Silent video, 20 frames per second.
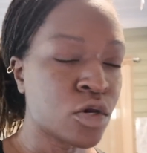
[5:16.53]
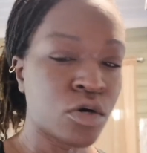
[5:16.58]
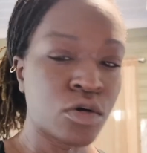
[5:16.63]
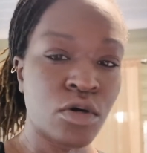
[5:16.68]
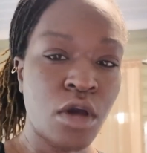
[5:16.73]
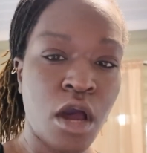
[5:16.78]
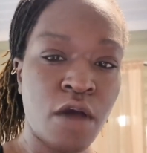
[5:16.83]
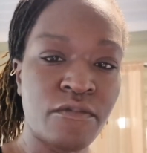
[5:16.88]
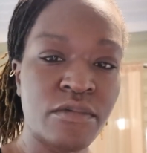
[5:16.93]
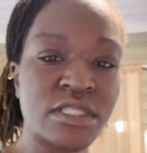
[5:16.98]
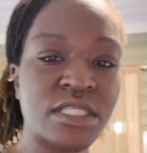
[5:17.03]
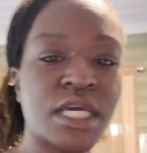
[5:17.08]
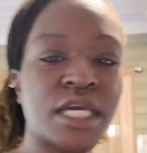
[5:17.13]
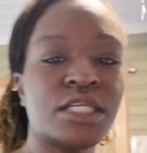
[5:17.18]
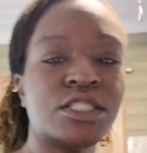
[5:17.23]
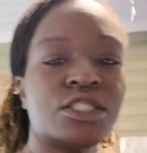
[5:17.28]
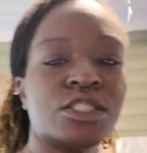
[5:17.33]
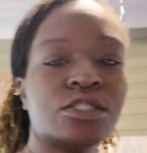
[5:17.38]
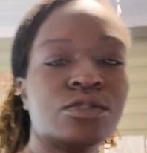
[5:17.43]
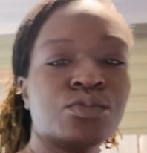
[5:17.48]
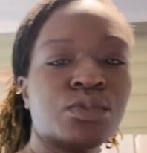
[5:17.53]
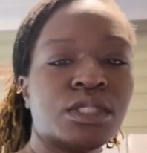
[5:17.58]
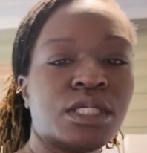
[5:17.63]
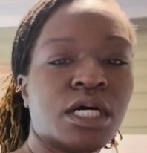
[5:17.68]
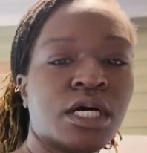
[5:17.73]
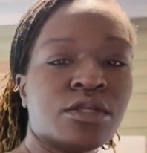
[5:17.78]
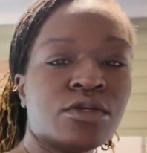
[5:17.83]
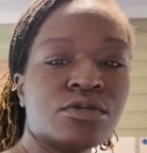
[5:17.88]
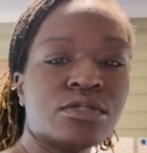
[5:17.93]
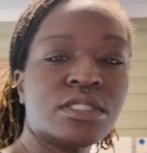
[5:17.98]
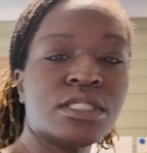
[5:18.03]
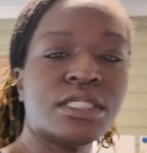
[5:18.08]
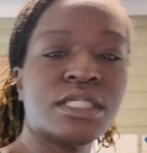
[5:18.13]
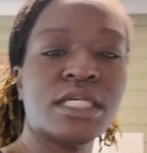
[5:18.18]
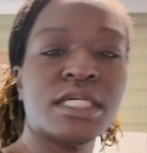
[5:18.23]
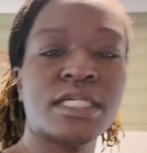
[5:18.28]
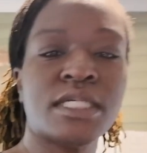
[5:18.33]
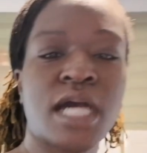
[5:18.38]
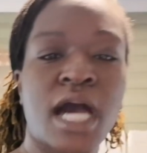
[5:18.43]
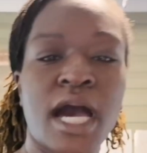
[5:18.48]
conversation with others and
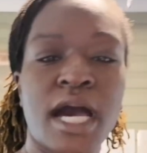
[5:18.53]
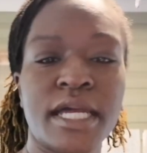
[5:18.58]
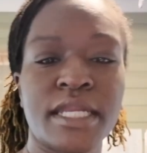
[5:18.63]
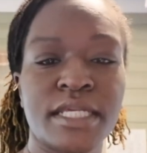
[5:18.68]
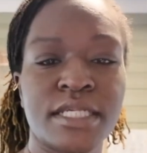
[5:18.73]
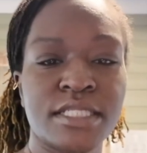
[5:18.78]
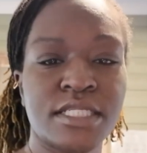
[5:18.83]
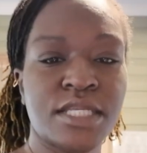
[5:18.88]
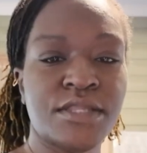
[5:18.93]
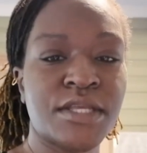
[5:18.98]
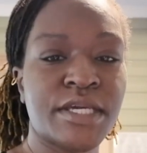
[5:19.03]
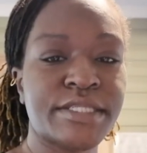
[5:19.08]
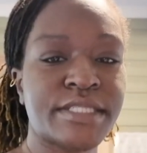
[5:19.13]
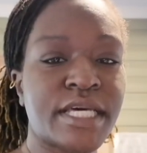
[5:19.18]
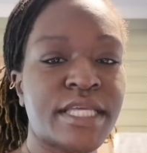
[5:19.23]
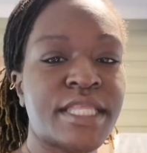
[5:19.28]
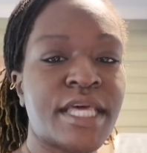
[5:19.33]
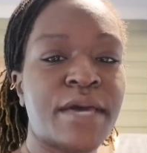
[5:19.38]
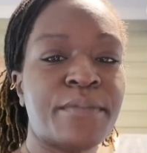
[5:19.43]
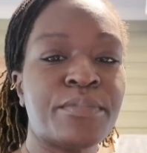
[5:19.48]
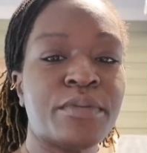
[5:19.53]
get guidance and things like that.